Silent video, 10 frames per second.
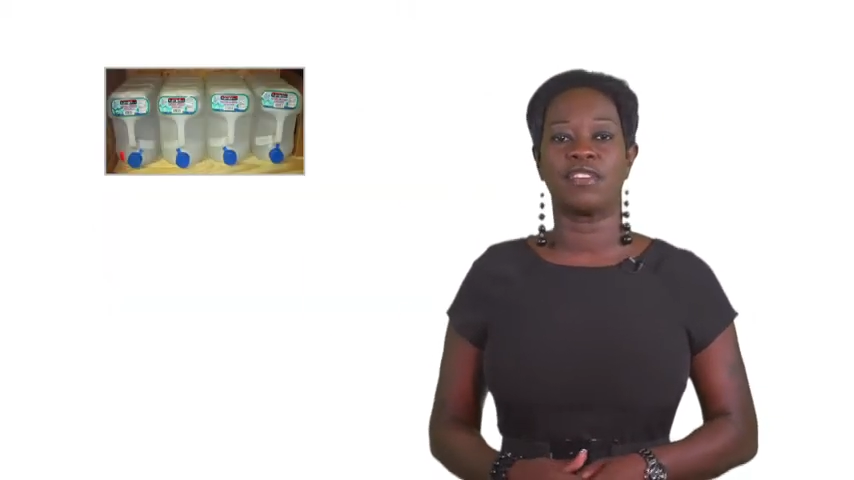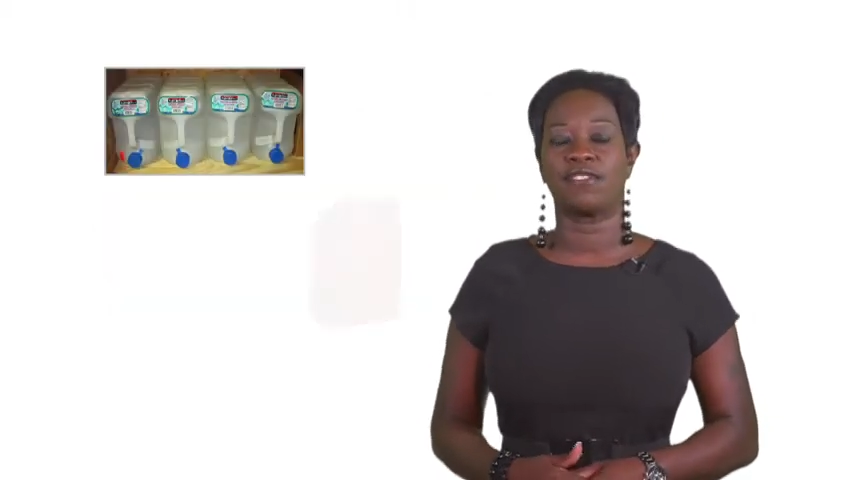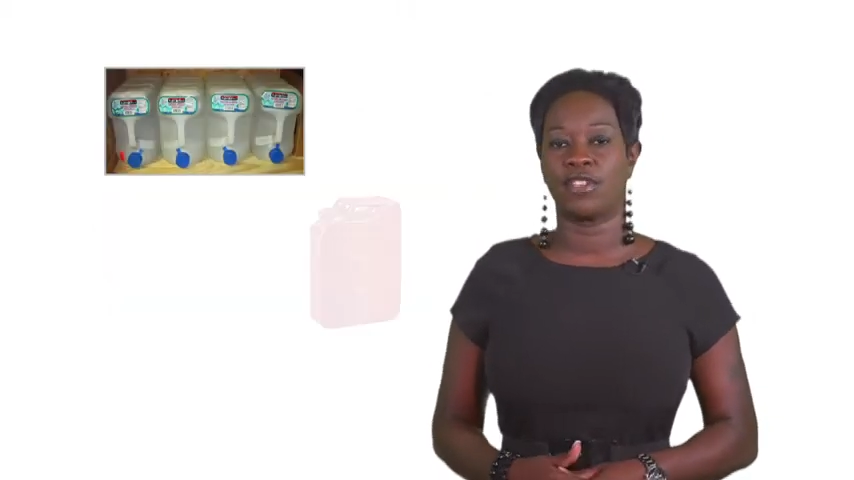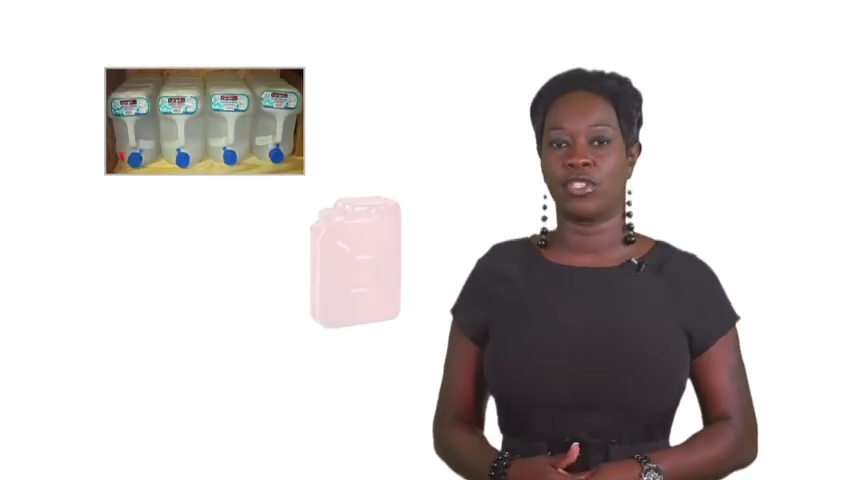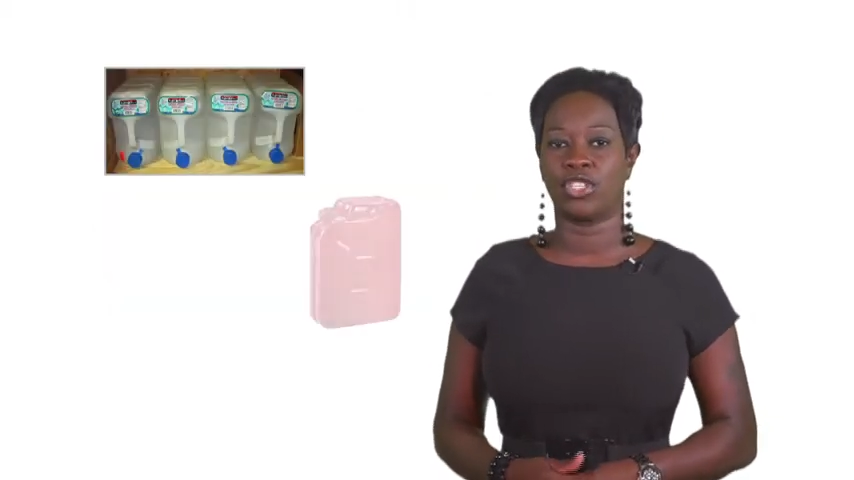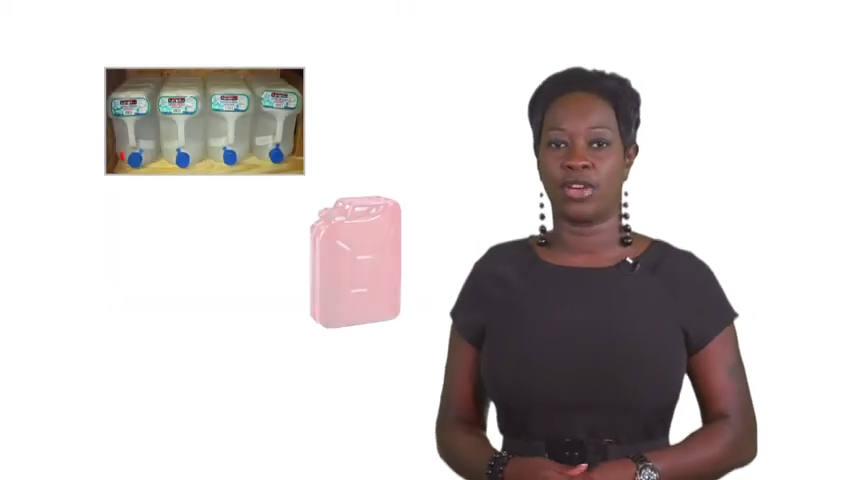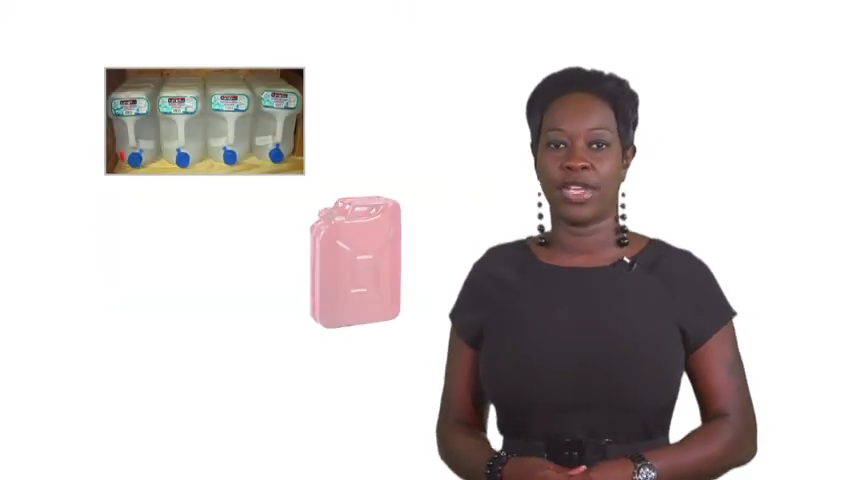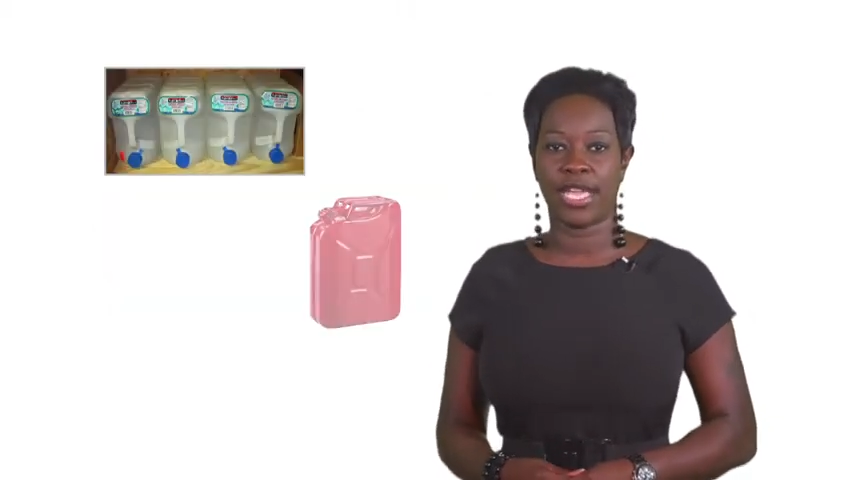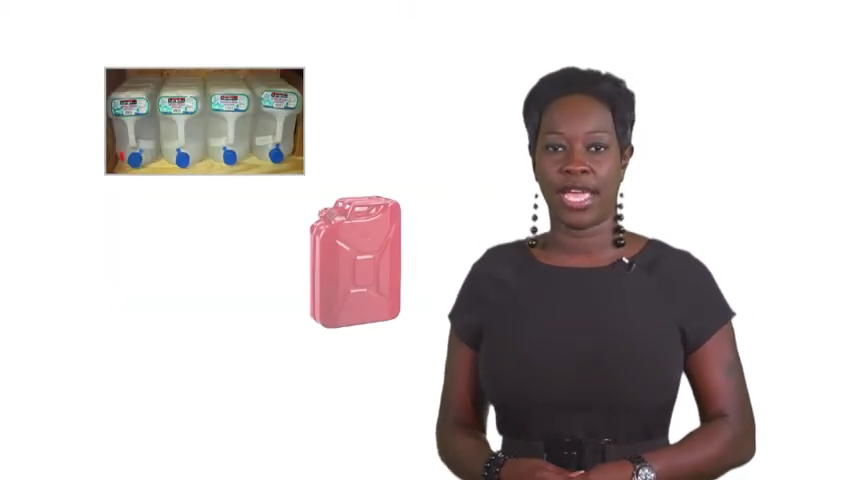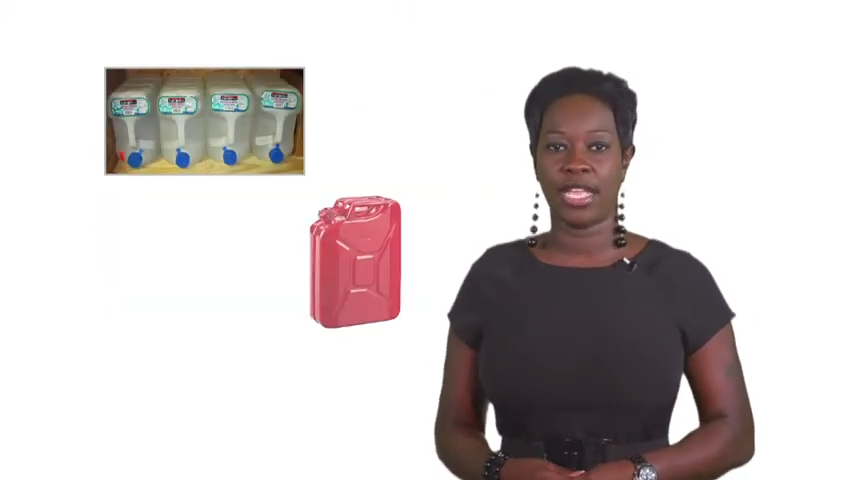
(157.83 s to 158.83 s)
fill jerry
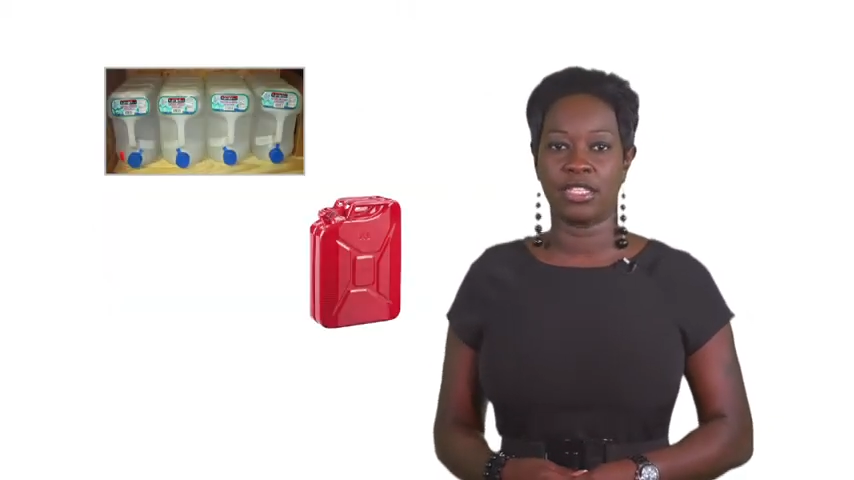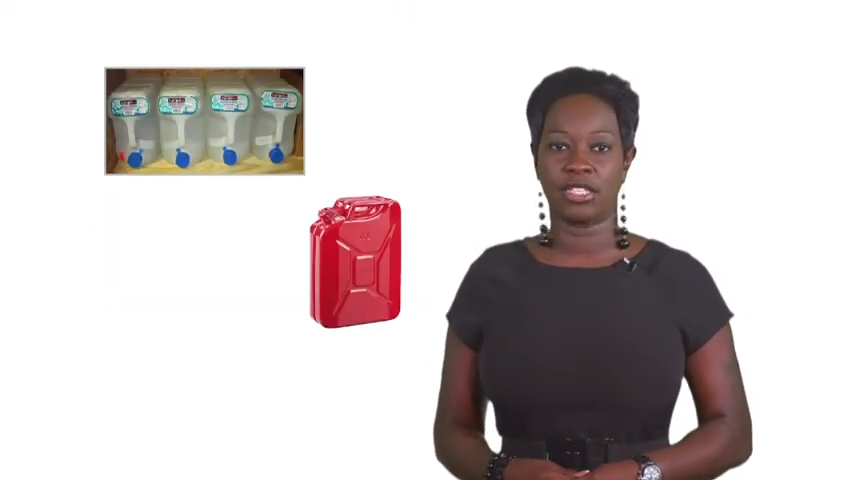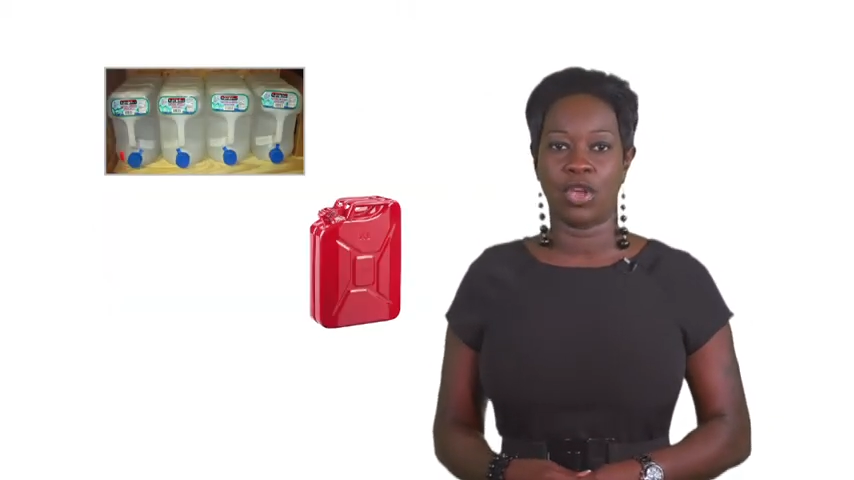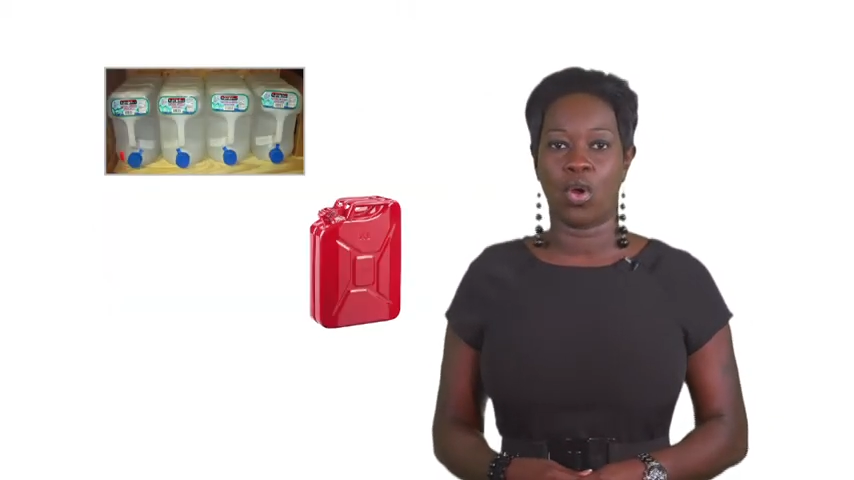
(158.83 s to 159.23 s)
cans